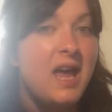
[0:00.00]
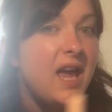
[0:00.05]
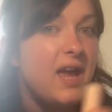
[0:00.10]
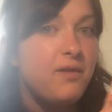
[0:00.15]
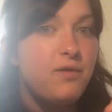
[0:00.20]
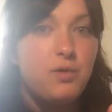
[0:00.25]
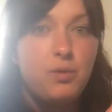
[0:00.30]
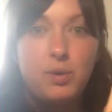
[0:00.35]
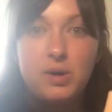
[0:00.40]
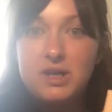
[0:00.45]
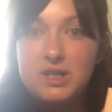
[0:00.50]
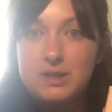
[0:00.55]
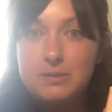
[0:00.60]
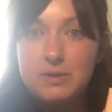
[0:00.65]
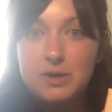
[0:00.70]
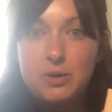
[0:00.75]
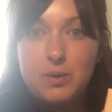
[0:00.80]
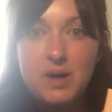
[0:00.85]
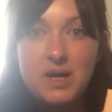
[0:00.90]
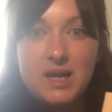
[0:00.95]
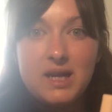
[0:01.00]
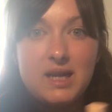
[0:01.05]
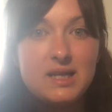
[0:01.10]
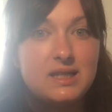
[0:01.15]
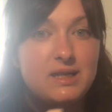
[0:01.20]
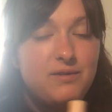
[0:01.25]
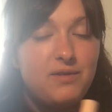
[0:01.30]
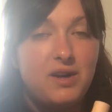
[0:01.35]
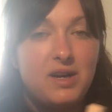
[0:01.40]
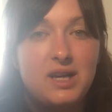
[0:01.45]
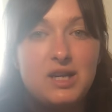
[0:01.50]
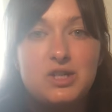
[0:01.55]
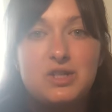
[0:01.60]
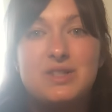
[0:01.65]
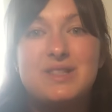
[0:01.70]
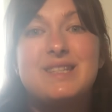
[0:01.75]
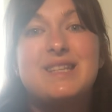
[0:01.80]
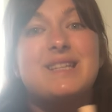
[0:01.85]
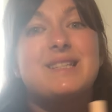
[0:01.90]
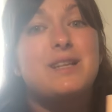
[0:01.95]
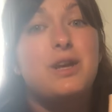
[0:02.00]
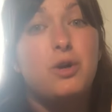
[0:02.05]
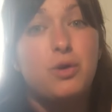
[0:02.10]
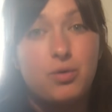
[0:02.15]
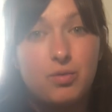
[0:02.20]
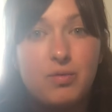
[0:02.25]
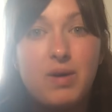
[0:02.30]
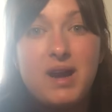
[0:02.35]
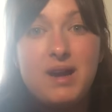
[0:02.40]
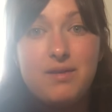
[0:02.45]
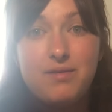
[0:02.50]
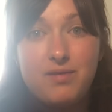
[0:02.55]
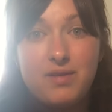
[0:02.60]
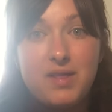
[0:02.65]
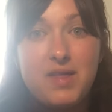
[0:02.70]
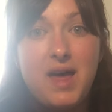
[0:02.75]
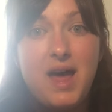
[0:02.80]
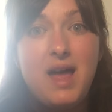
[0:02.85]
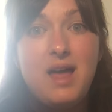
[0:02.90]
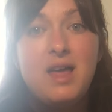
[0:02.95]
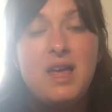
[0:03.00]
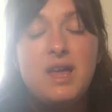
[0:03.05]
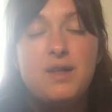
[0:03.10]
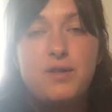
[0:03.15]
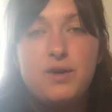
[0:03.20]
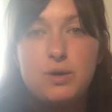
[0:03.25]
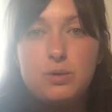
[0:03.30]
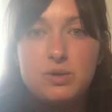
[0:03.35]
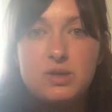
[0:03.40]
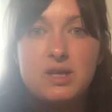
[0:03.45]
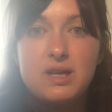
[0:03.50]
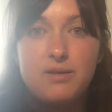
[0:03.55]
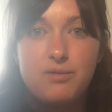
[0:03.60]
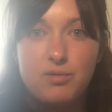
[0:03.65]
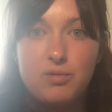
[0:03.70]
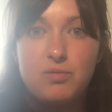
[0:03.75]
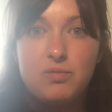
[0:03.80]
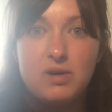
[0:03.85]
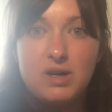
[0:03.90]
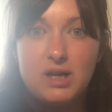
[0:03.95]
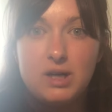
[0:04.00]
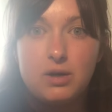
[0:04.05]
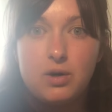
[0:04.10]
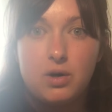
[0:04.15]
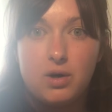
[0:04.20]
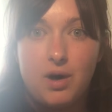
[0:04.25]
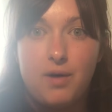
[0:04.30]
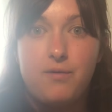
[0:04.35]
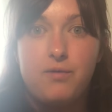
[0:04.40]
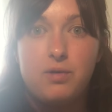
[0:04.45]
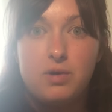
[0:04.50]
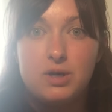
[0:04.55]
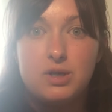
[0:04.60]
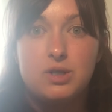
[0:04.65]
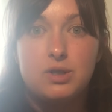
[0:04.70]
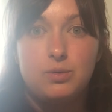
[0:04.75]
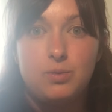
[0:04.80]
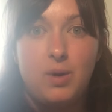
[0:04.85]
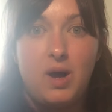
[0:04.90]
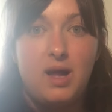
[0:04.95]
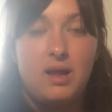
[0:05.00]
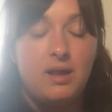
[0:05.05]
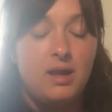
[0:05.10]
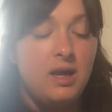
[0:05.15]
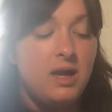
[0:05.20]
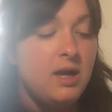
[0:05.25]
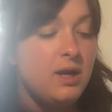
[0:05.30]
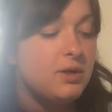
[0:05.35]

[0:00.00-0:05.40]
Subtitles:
If you want it to be quick and easy, foundation sticks are great for that. They also give a really good coverage as well.